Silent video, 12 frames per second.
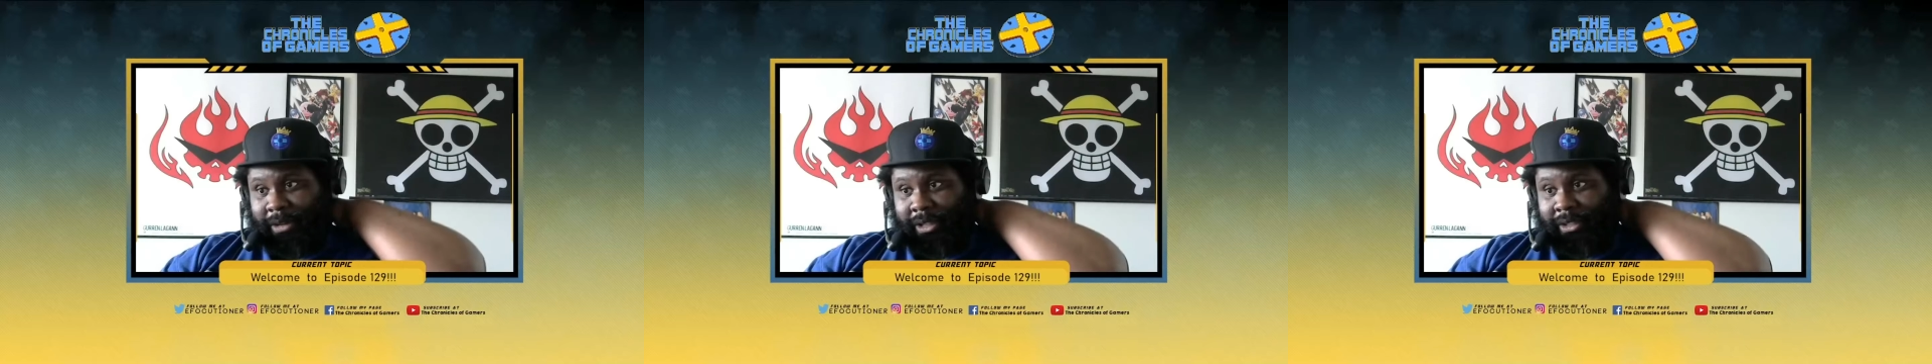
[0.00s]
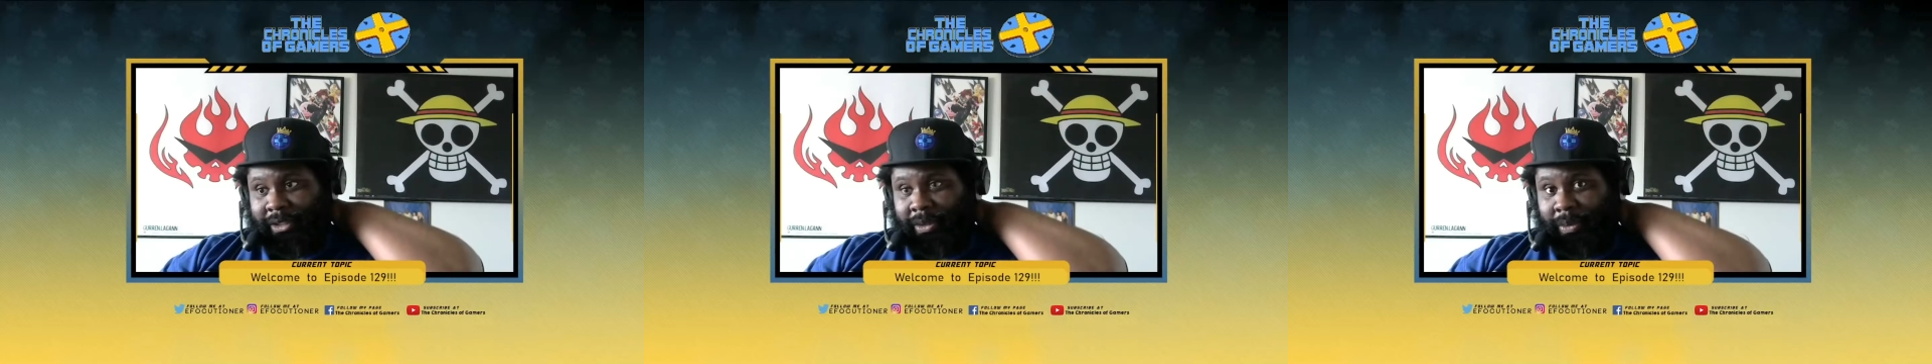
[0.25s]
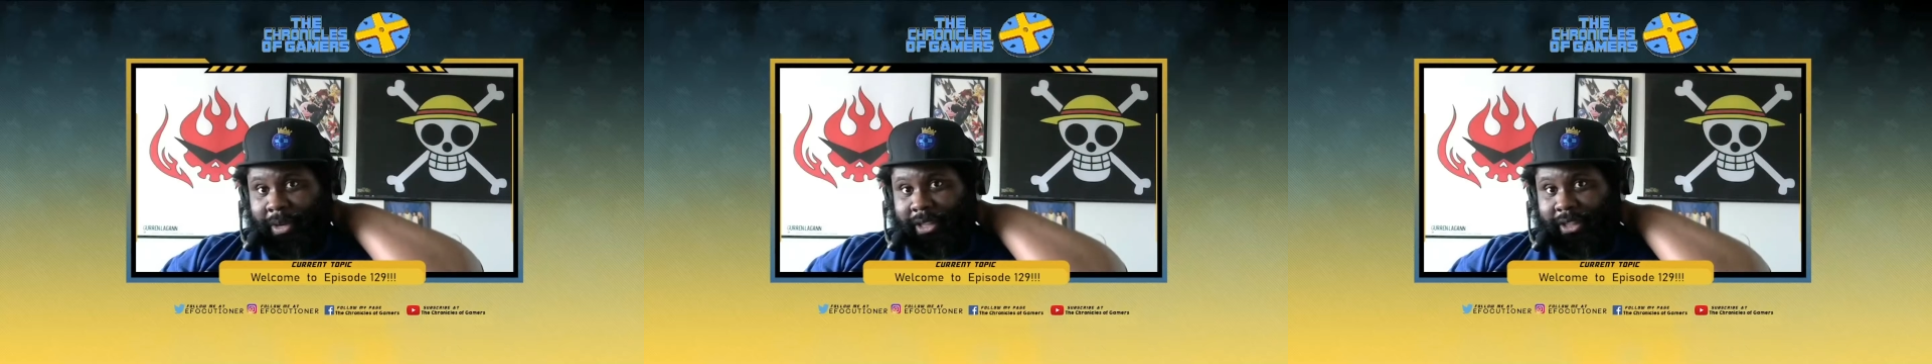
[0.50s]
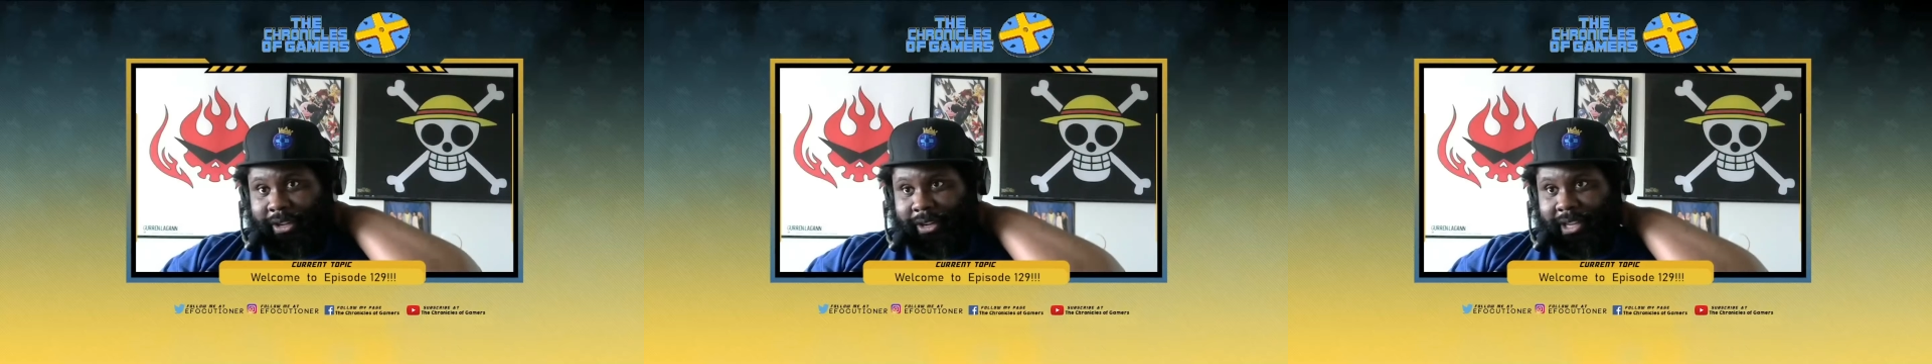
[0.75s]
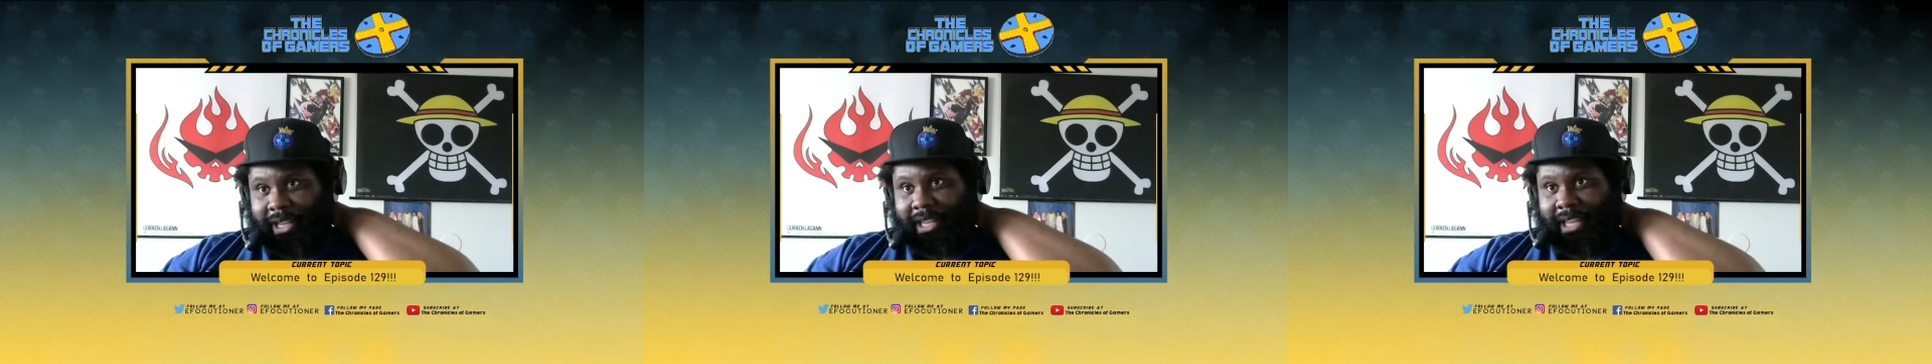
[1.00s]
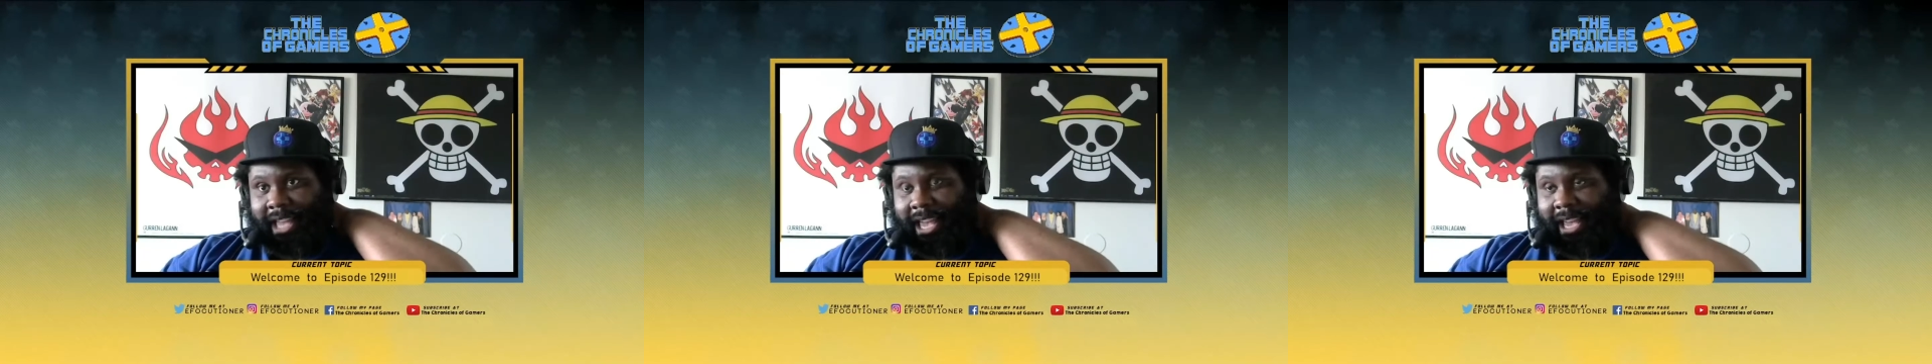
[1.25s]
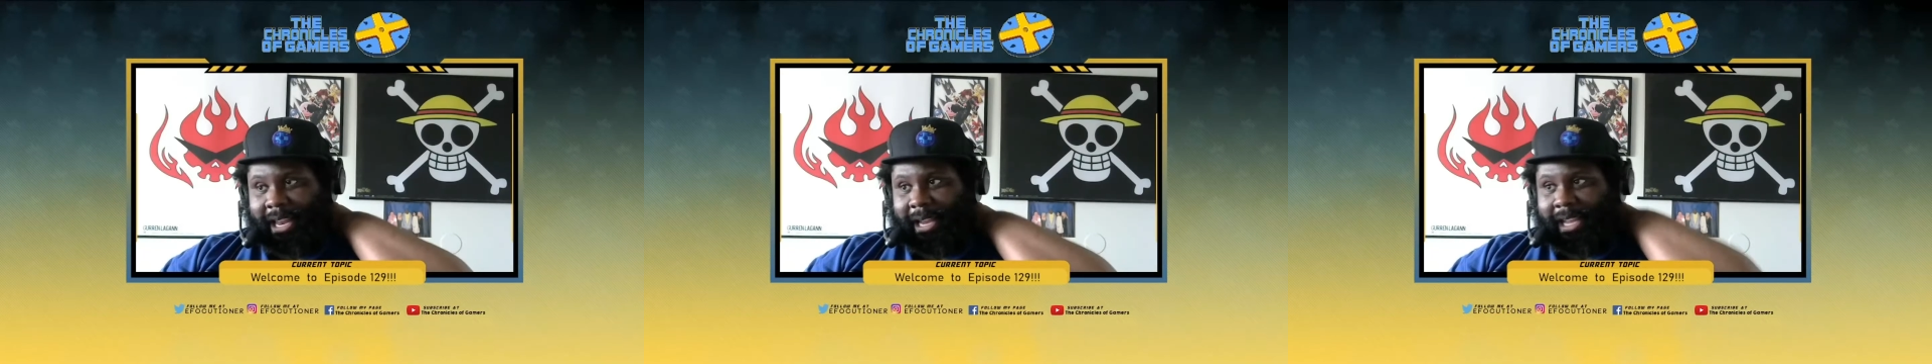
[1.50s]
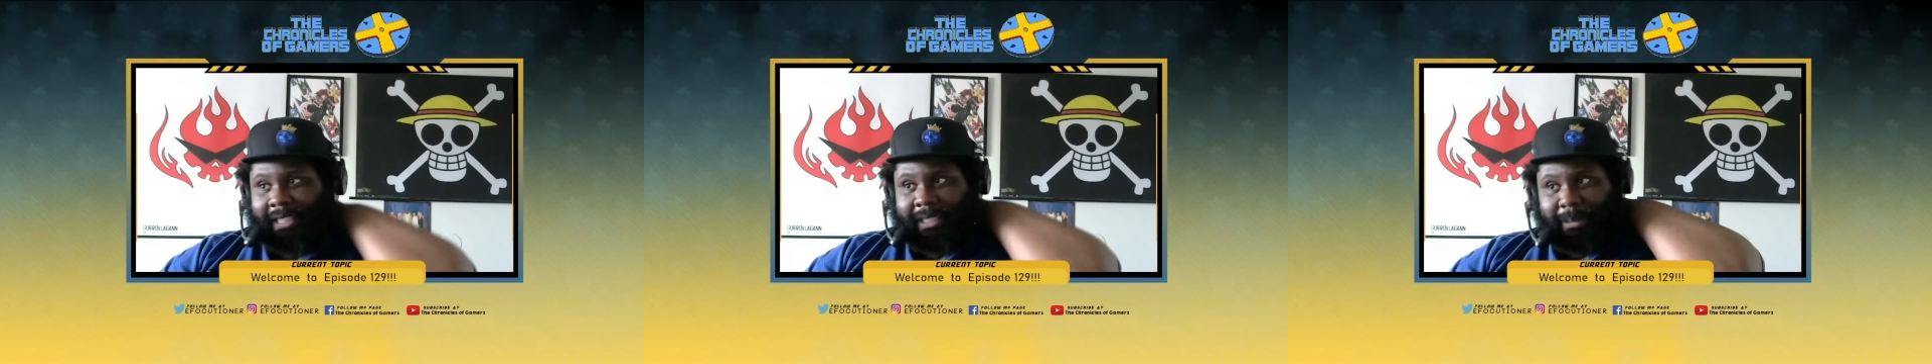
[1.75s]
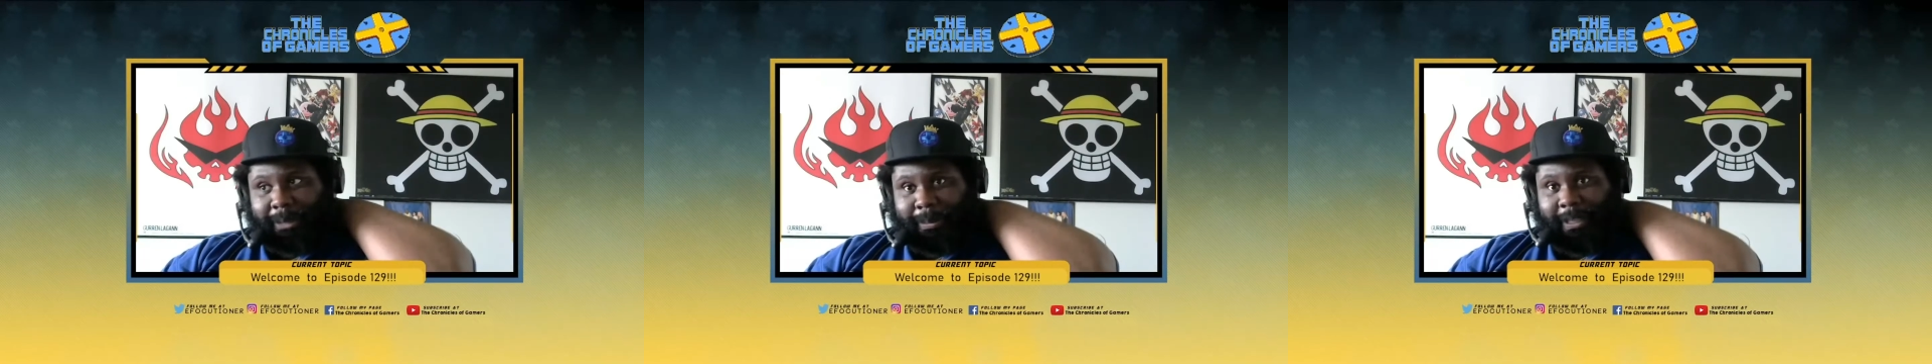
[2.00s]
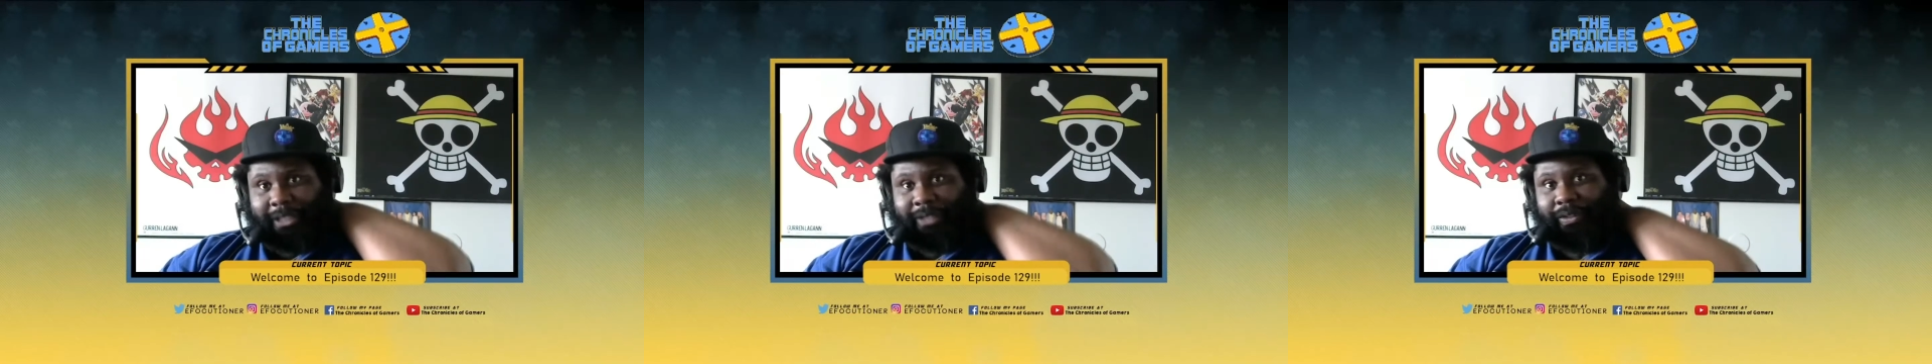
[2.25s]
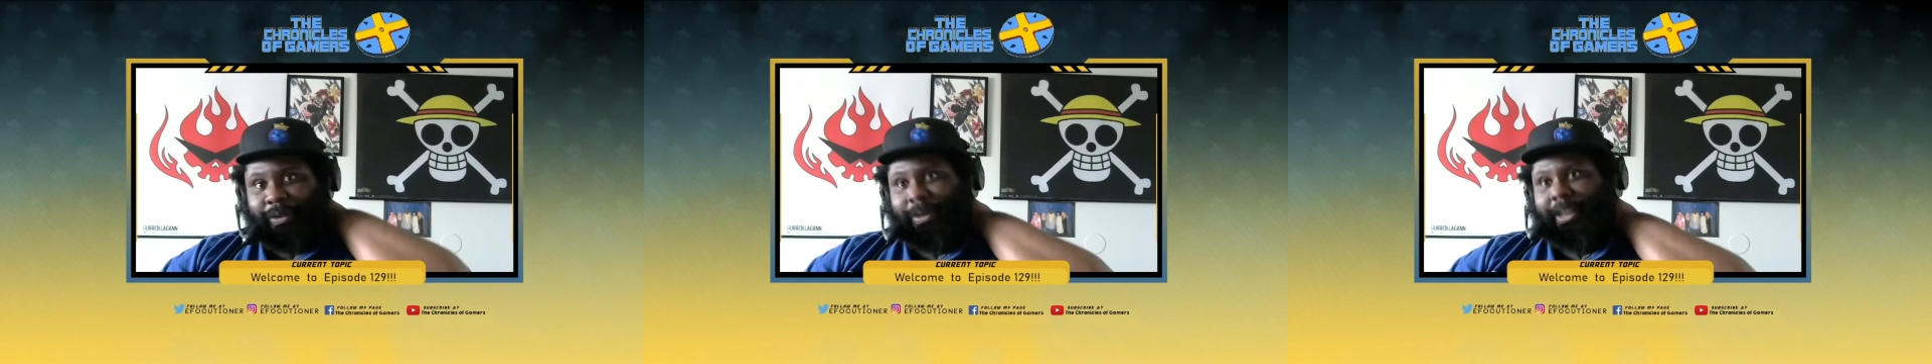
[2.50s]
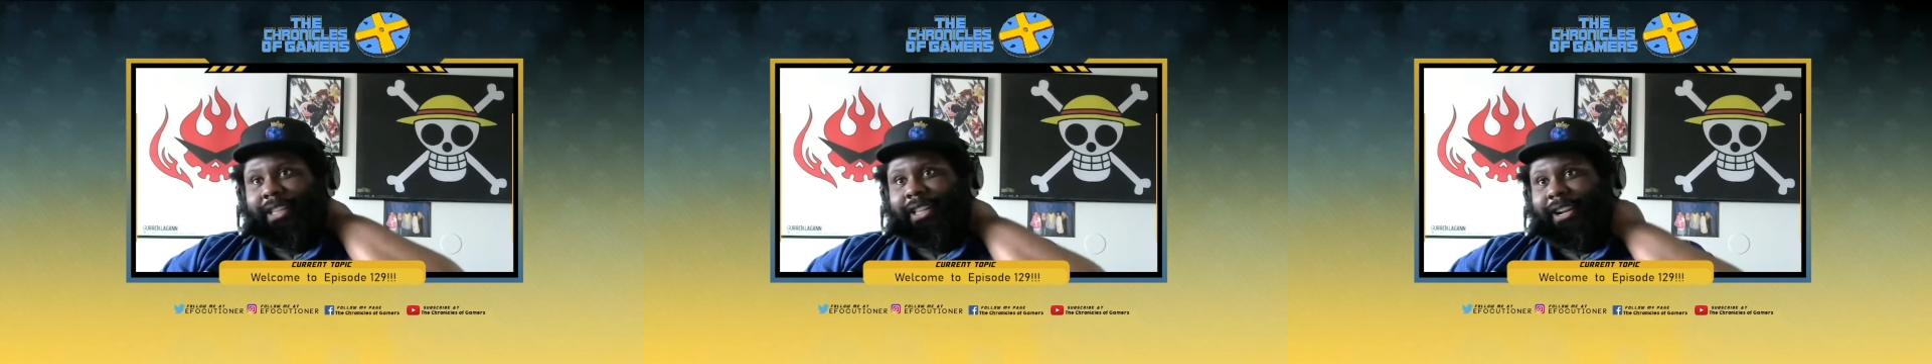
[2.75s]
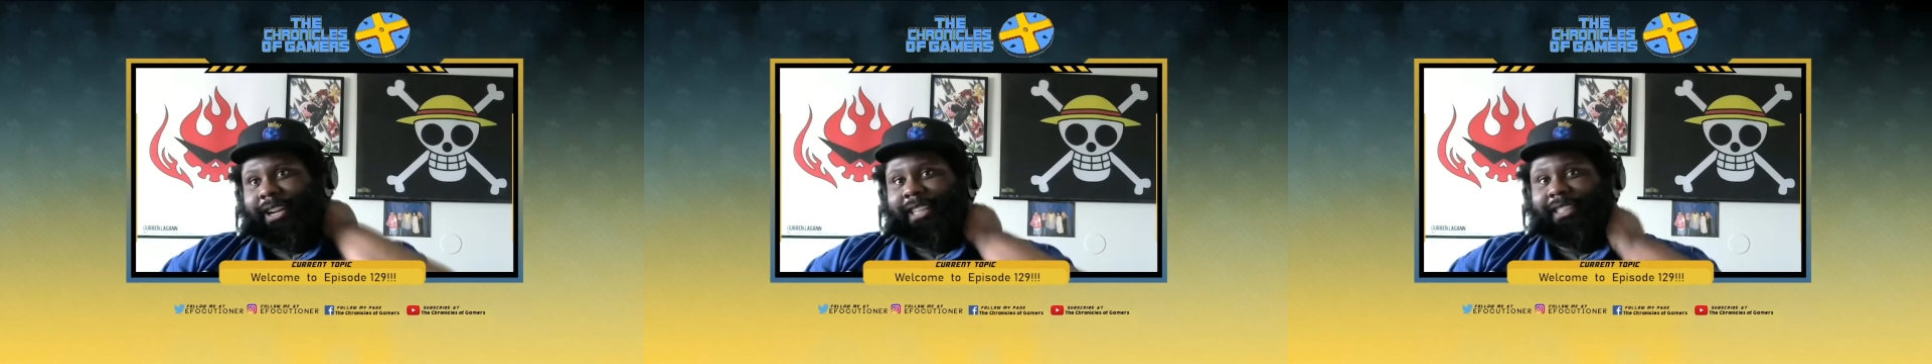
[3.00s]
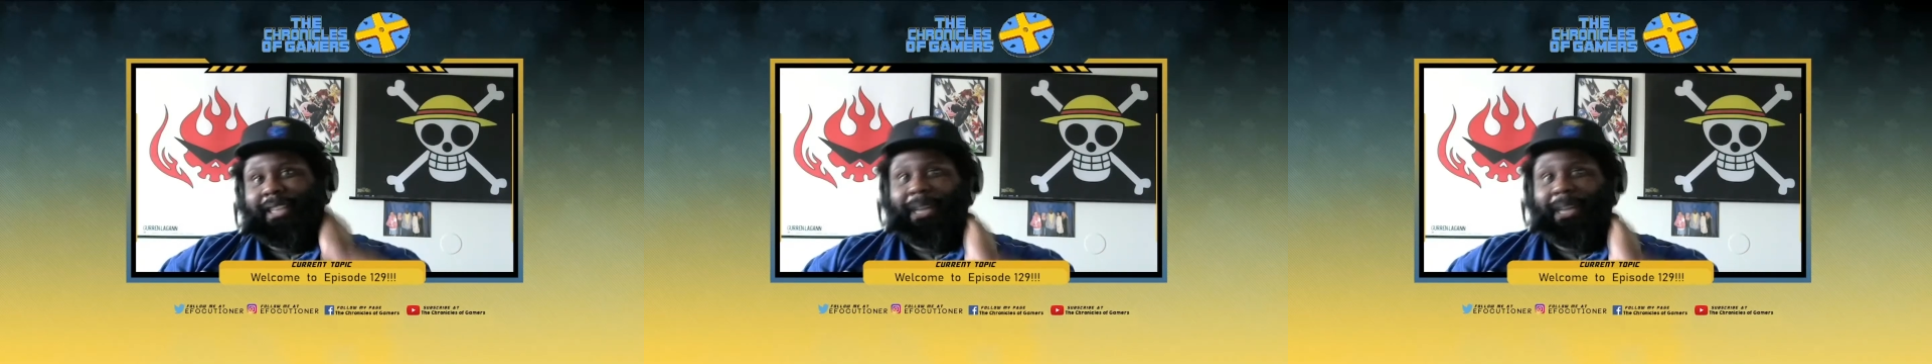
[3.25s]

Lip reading: Close to 130. And I got something special for 130.